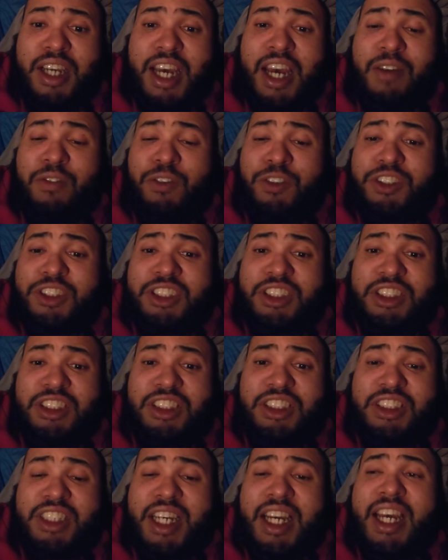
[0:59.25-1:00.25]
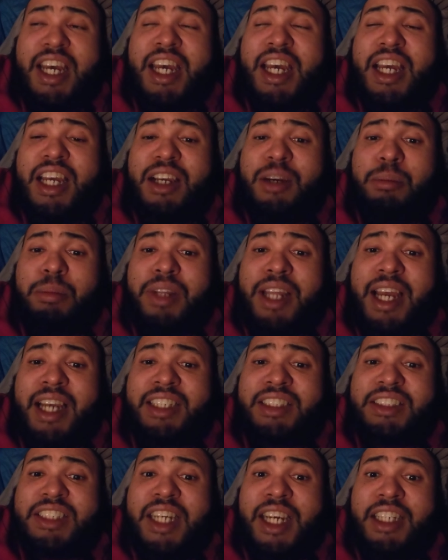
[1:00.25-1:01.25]
ever since that
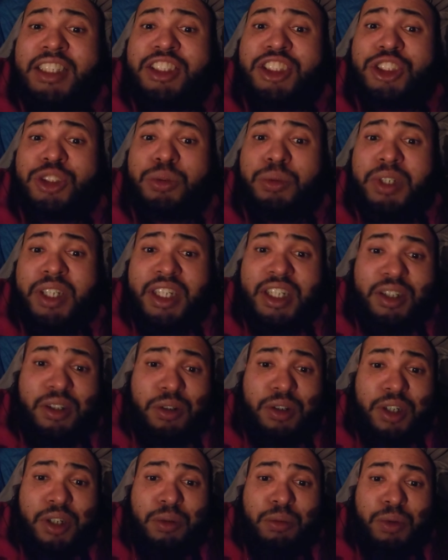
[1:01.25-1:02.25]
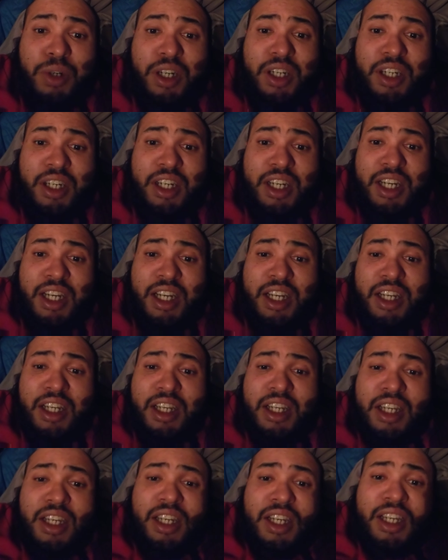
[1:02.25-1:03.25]
Black Sage tweet and whatnot,
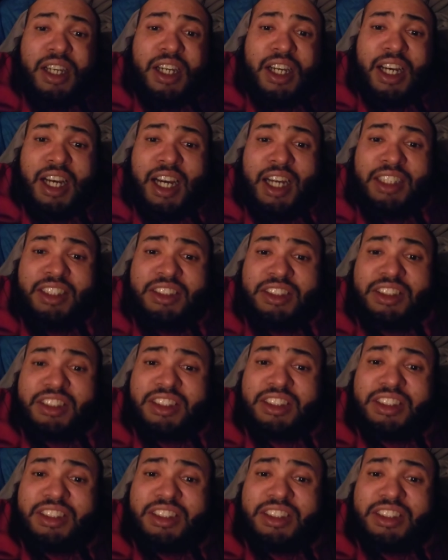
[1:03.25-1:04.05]
I just